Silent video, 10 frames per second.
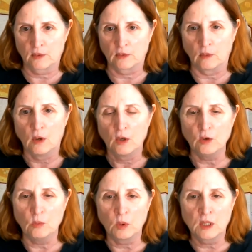So
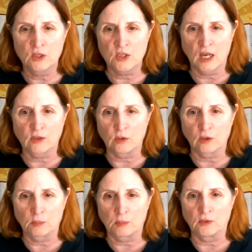you will get a chance to
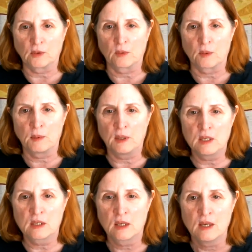express your own
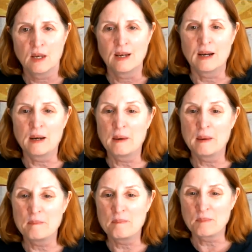opinion,
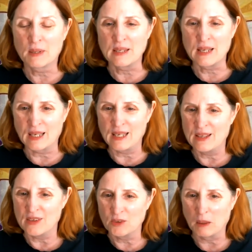but not
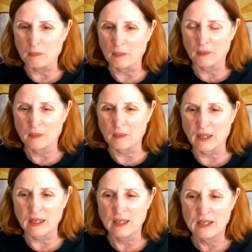in this paper,
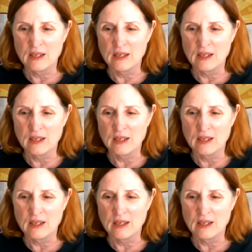okay?